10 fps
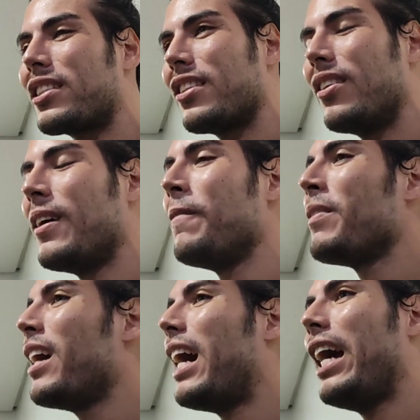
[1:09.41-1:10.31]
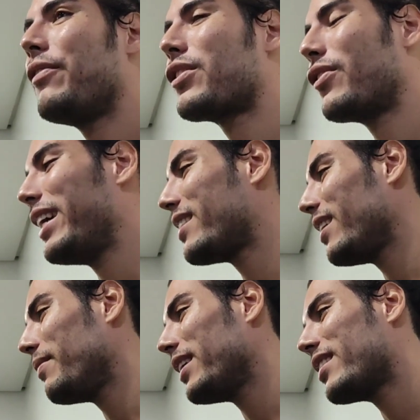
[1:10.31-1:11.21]
So I have great
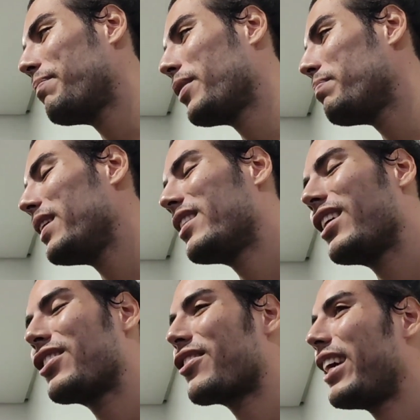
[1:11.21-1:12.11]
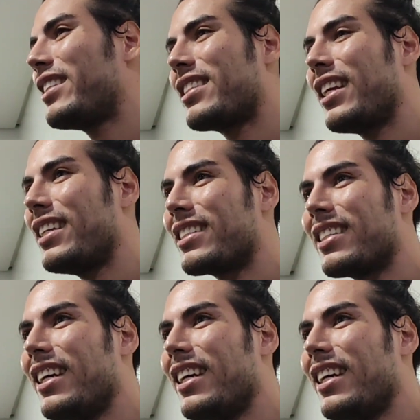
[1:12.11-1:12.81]
teammates that put me in such great scenes.